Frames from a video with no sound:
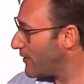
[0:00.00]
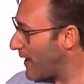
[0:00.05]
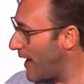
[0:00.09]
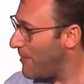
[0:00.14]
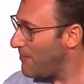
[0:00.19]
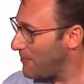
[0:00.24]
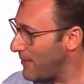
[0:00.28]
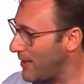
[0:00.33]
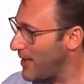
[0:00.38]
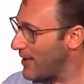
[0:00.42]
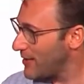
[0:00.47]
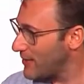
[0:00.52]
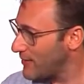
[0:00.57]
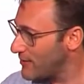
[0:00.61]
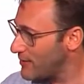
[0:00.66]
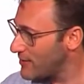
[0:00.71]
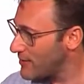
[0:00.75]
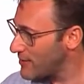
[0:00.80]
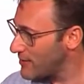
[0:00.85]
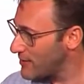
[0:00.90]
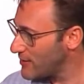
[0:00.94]
That
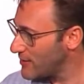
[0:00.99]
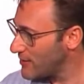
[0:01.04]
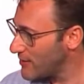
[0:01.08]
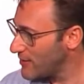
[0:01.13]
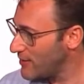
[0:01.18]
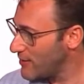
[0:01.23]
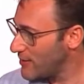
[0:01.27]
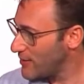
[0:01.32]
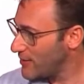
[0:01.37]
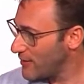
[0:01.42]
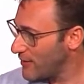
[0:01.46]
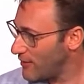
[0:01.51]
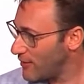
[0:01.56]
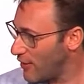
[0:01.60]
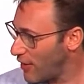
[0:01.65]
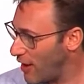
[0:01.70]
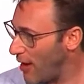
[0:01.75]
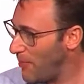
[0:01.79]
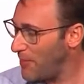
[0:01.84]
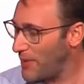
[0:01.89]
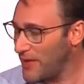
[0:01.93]
means
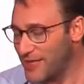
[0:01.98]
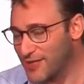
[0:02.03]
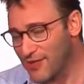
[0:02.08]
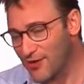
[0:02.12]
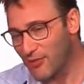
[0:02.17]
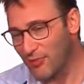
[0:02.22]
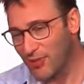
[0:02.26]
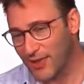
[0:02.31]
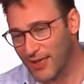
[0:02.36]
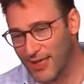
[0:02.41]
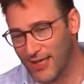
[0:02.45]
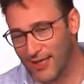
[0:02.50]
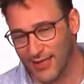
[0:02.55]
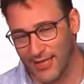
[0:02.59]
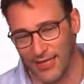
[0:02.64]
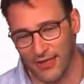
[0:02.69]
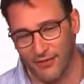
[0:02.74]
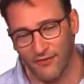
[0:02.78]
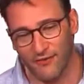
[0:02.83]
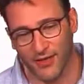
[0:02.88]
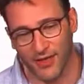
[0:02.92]
the companies that are
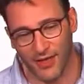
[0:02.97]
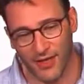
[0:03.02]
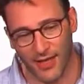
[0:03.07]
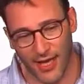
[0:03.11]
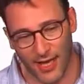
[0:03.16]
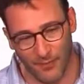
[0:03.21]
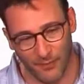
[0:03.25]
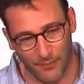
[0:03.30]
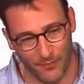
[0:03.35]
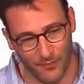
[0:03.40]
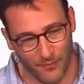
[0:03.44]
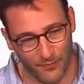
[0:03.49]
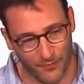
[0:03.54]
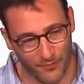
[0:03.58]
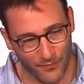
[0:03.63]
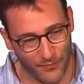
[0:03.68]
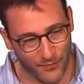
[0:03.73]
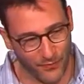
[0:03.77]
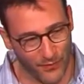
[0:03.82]
playing the infinite game